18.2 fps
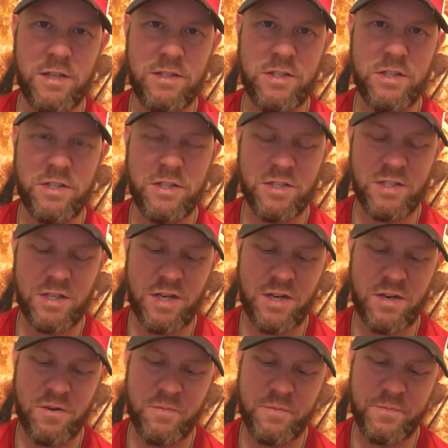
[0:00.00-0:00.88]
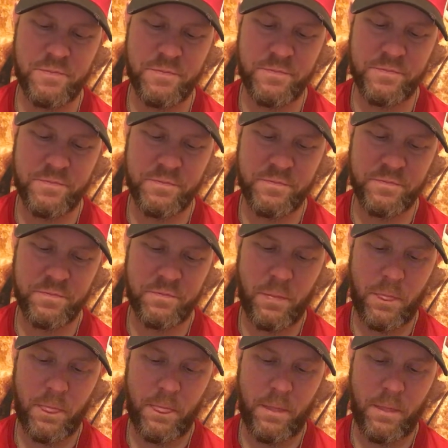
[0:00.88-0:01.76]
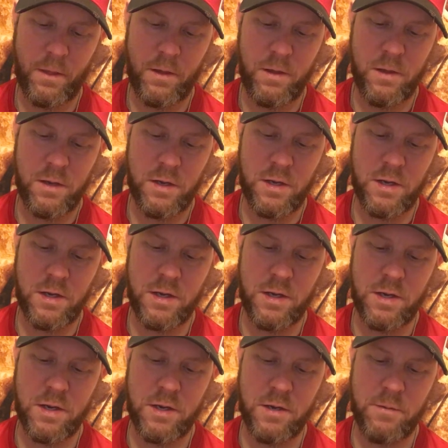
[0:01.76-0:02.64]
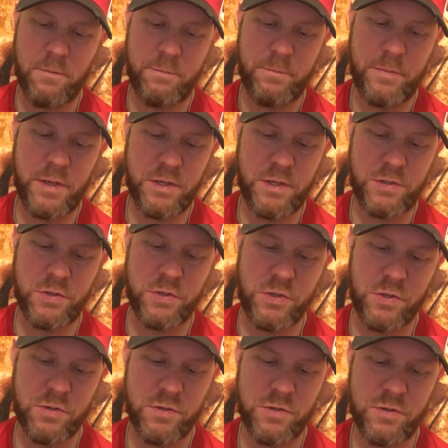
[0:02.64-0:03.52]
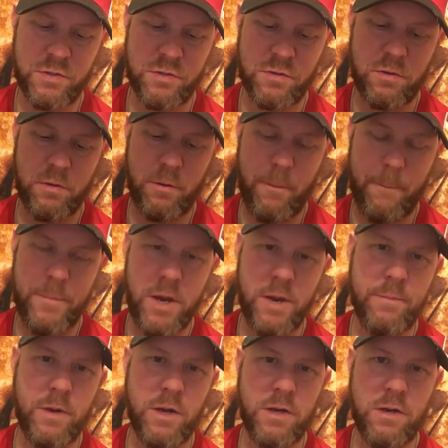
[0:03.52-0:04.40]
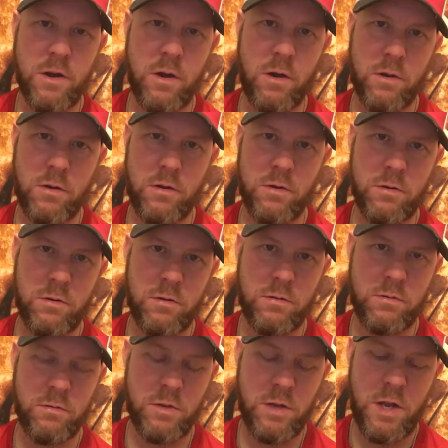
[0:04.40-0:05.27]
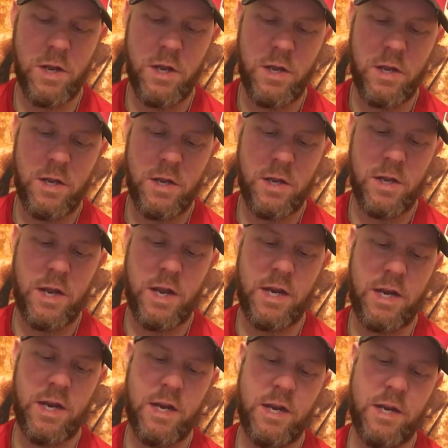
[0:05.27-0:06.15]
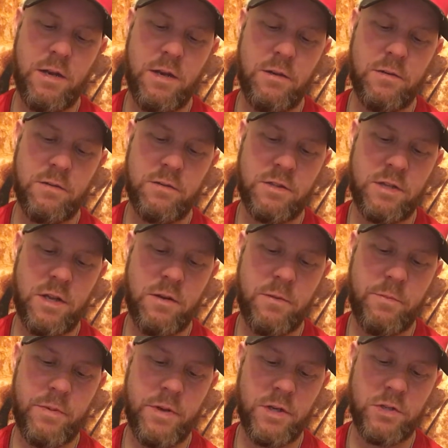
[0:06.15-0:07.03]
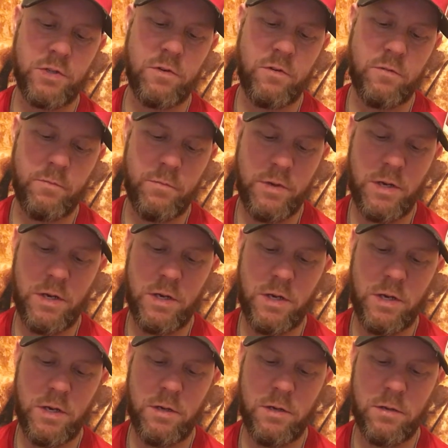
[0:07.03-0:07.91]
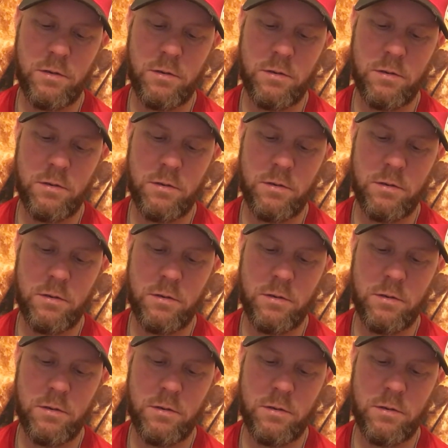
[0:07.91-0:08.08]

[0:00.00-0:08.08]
She sent them uh, pictures, me and my daughter, and then sent a picture of me